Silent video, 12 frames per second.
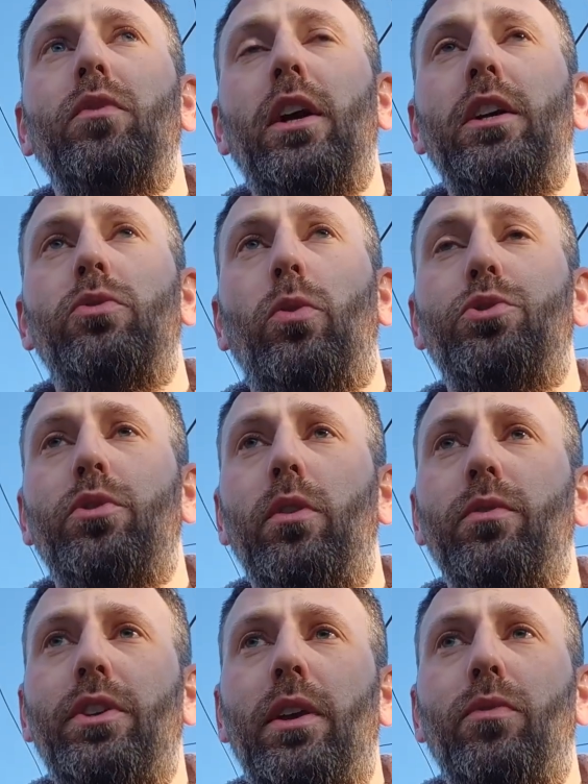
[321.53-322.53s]
It's
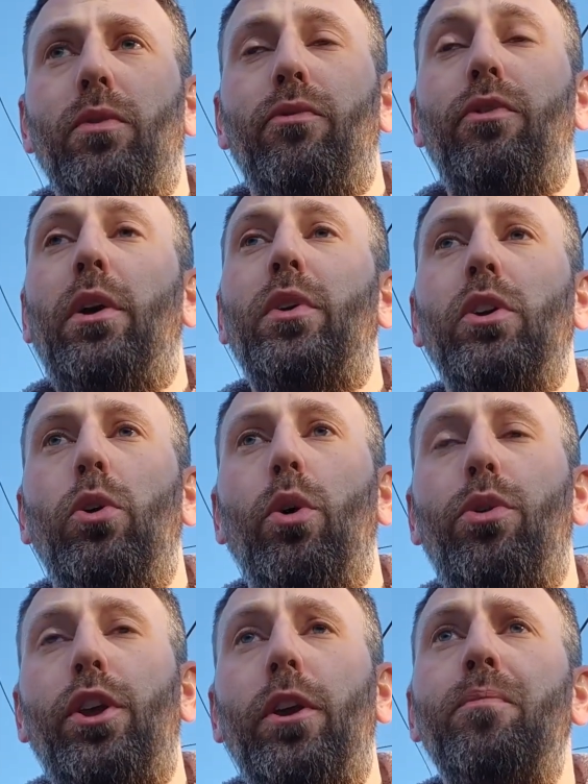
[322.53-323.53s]
also very
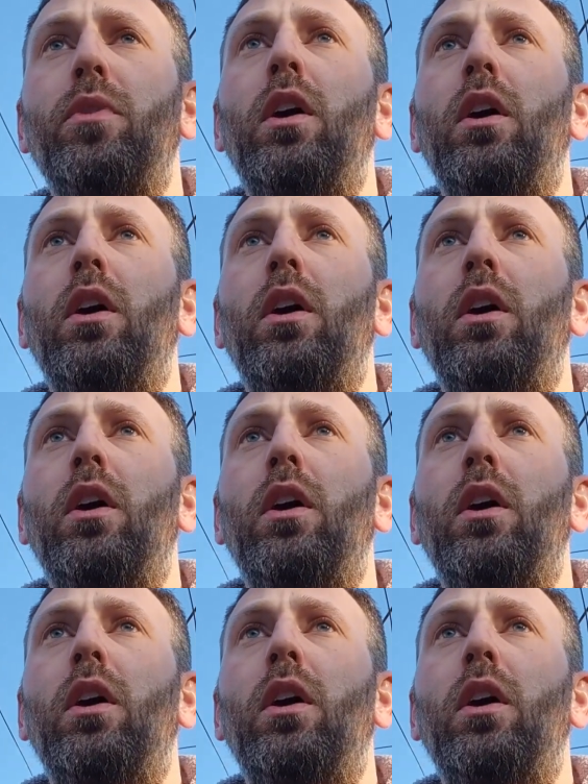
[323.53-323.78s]
earthy.